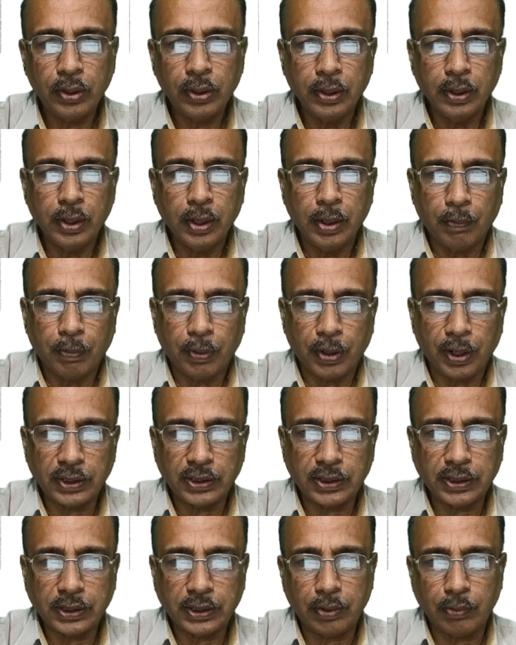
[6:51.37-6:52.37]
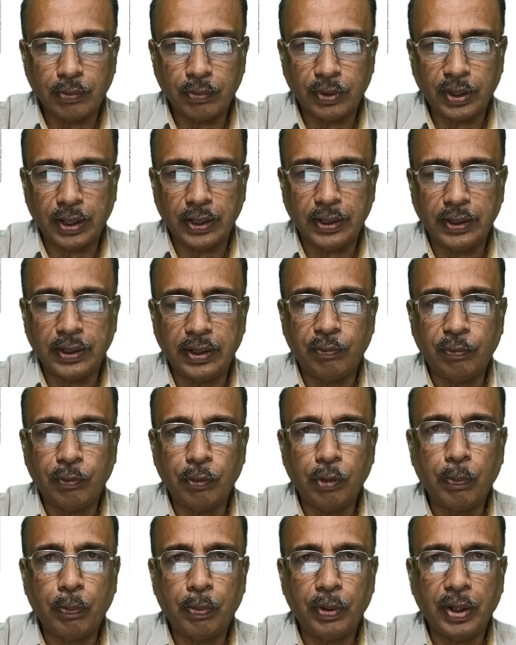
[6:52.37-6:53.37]
plus 10
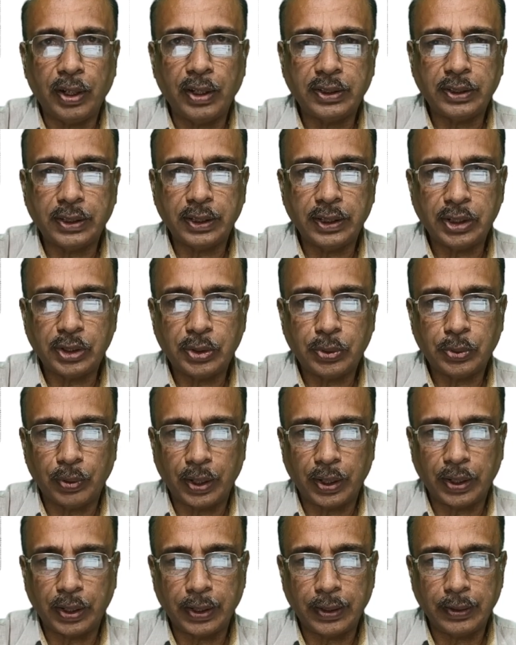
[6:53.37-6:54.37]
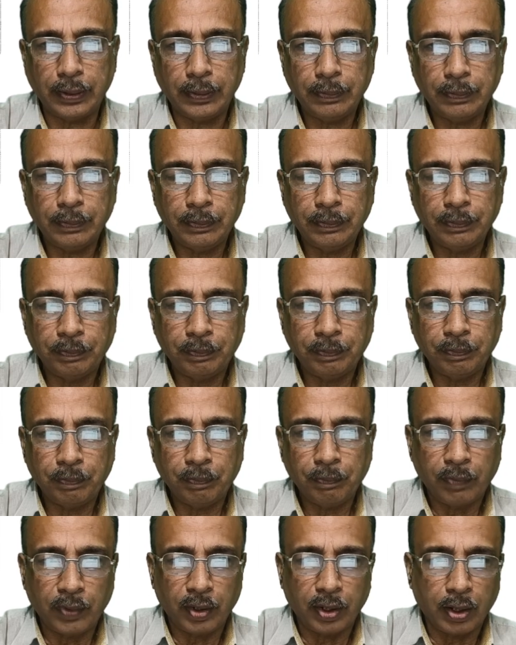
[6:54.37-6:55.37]
194 plus 6 200.
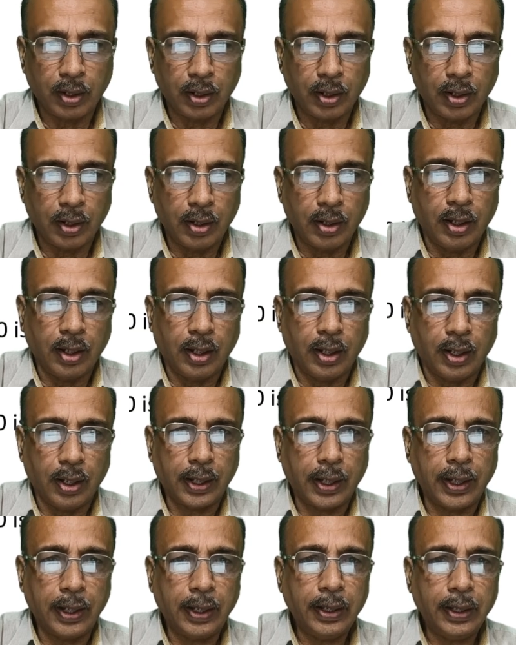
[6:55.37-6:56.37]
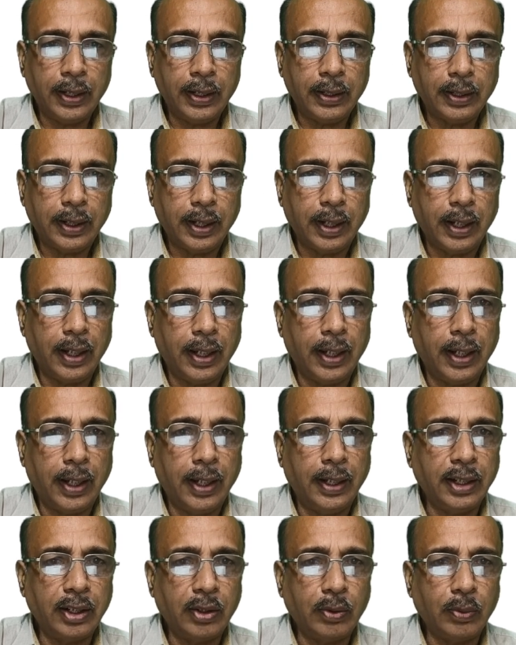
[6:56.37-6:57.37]
Again n
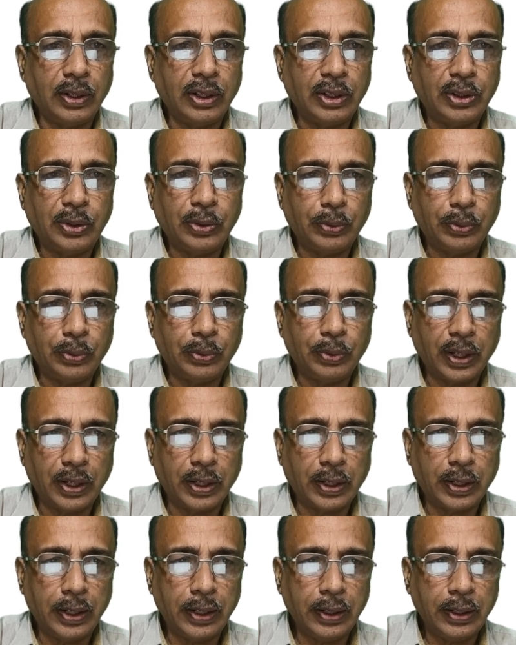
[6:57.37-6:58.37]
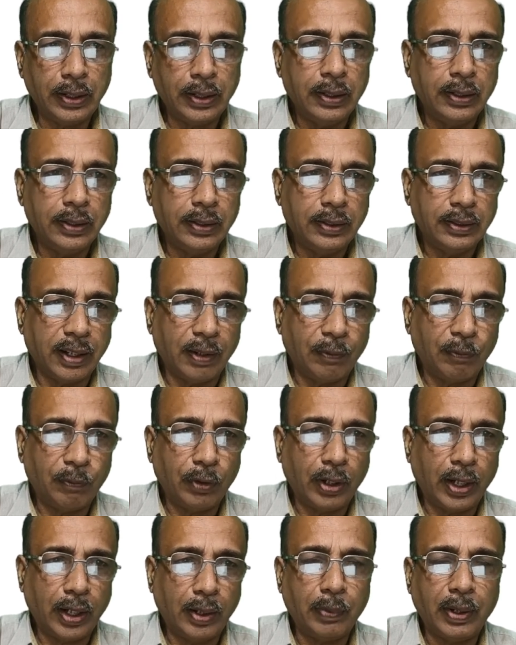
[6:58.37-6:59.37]
equals to 200, therefore
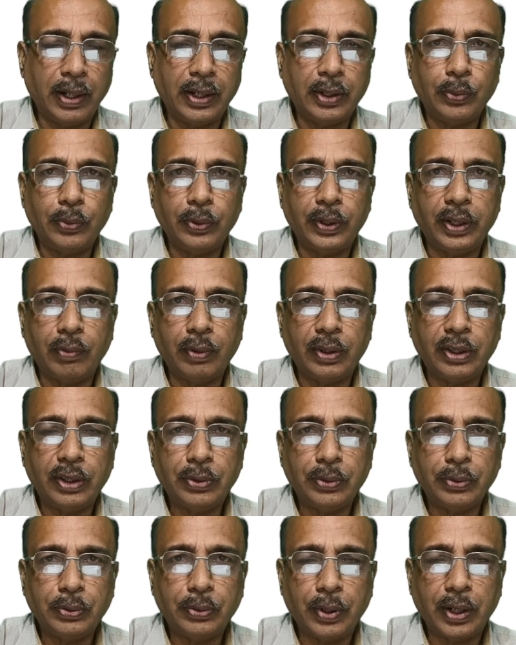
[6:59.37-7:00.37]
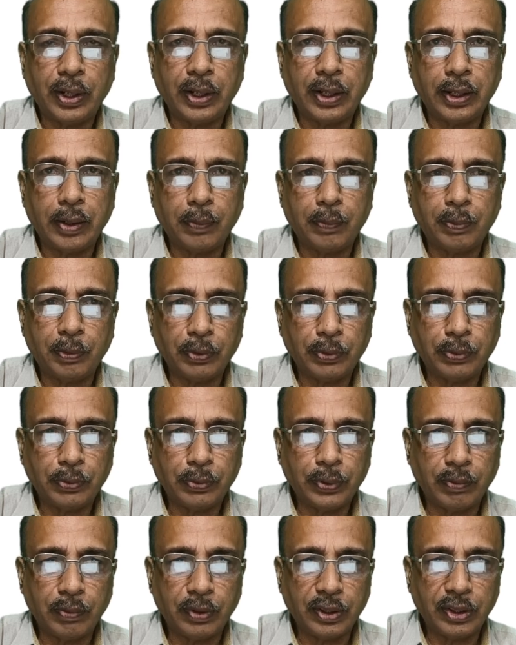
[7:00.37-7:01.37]
n by 2 equals to 200 upon 2
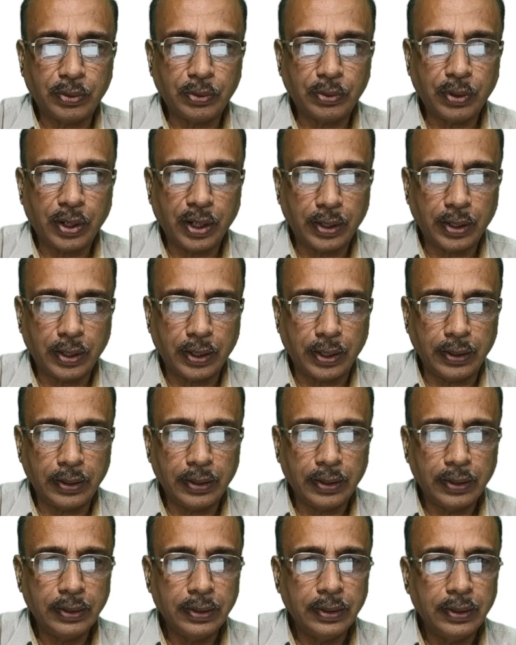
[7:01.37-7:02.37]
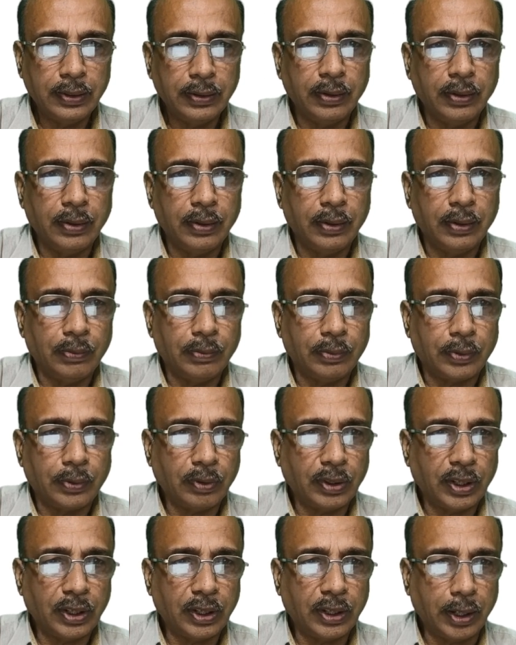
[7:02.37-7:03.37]
equals to 100. From
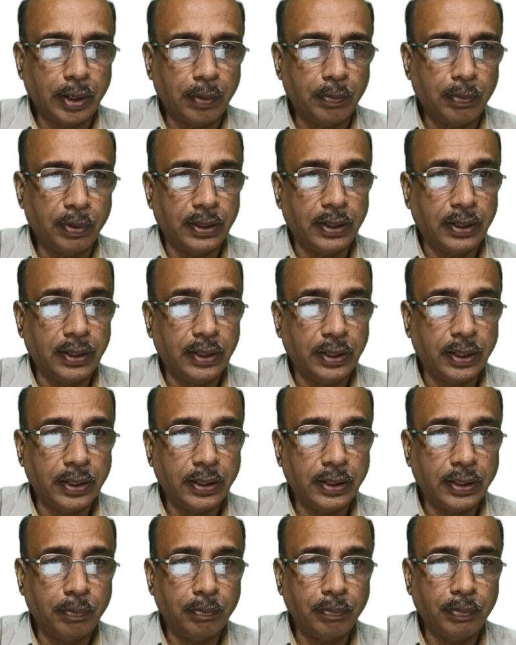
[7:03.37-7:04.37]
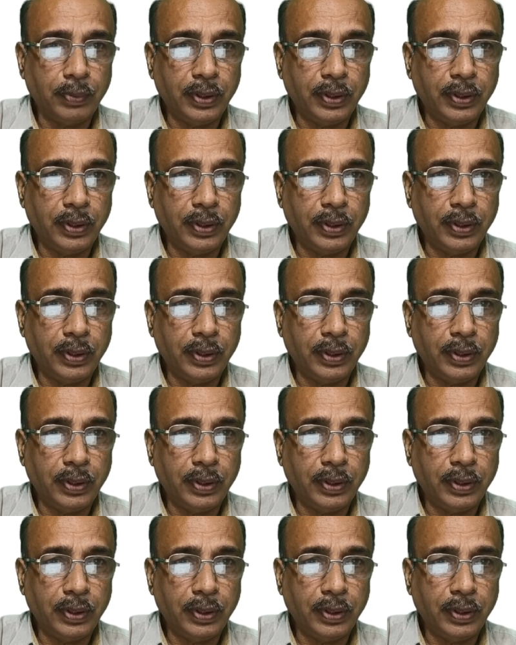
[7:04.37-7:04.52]
the table, here the median